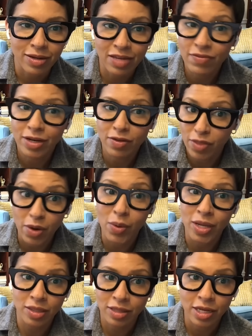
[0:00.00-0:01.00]
even though
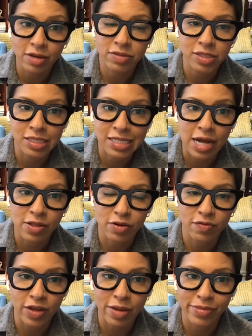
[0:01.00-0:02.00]
it leaves the
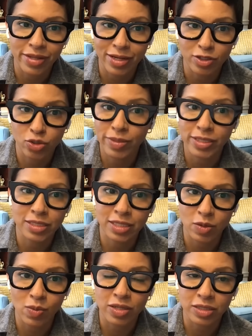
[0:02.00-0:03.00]
Sackler family
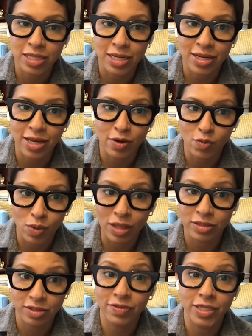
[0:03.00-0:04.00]
tremendously wealthy and
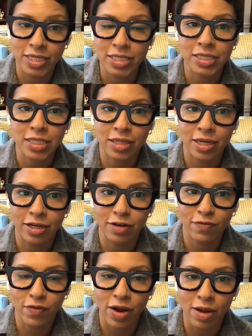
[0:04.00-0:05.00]
relatively
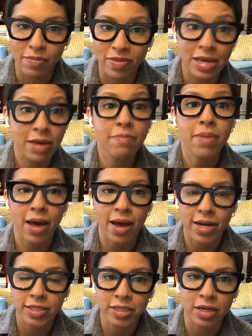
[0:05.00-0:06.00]
insulated from the
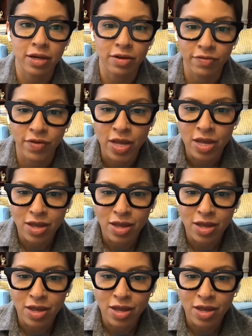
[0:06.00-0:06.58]
impact of